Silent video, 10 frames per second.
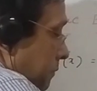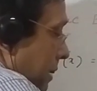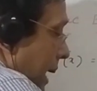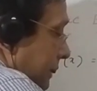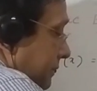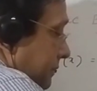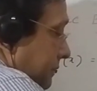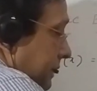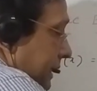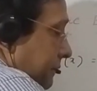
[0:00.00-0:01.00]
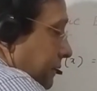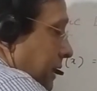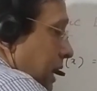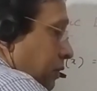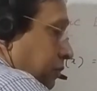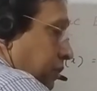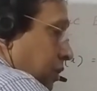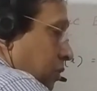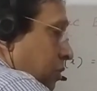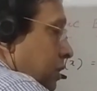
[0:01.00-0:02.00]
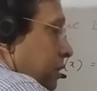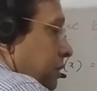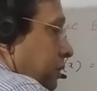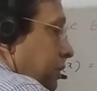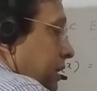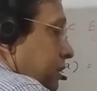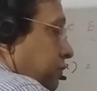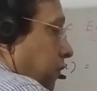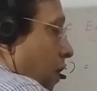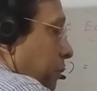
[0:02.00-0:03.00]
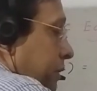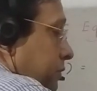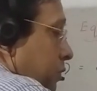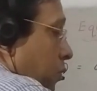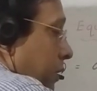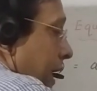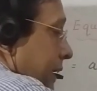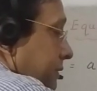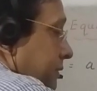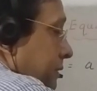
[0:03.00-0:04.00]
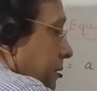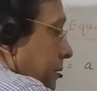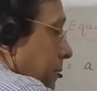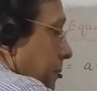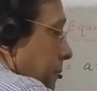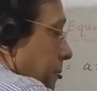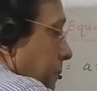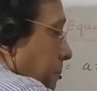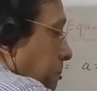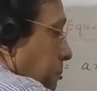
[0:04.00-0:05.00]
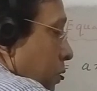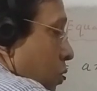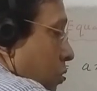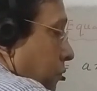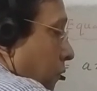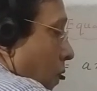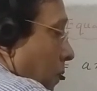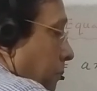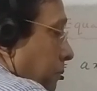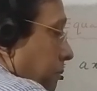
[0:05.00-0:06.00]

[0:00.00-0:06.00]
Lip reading: plus c is equal to 0. This form is known as pure form,